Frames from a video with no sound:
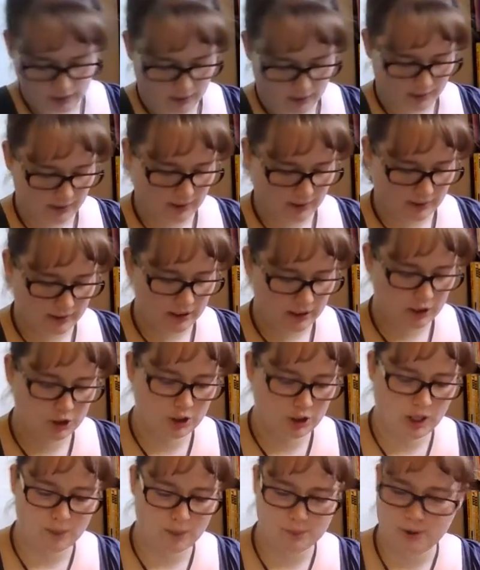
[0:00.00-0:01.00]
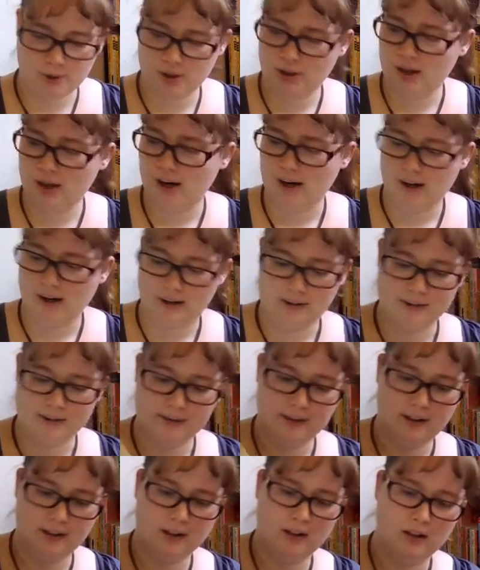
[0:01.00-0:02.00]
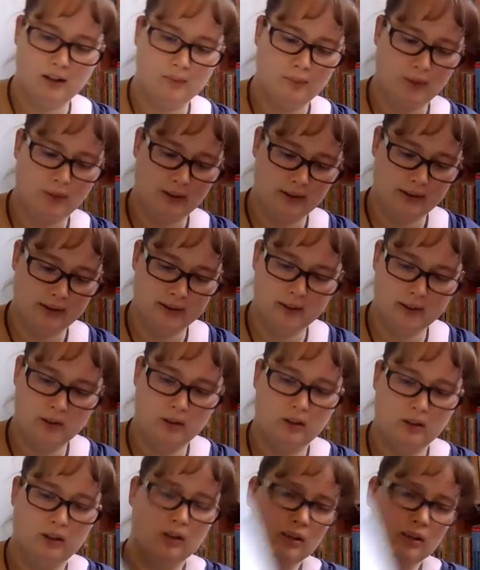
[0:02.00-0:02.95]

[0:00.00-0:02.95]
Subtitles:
and each chapter has a little